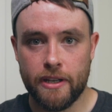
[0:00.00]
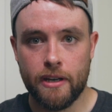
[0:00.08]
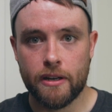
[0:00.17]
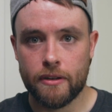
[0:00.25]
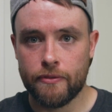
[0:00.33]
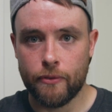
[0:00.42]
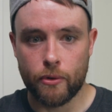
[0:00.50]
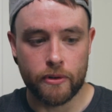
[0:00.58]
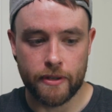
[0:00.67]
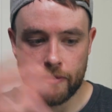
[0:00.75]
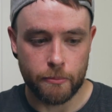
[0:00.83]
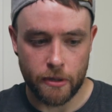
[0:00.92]
here for
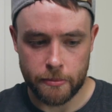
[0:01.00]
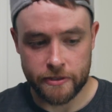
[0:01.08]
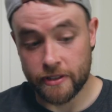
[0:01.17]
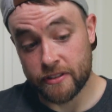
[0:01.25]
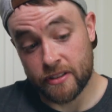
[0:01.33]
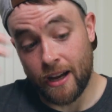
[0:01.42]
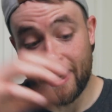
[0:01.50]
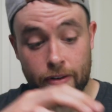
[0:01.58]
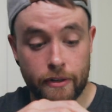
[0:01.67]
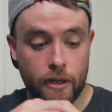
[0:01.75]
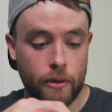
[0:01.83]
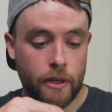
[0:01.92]
different purposes. I
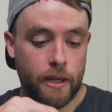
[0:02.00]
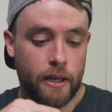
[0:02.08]
don't know.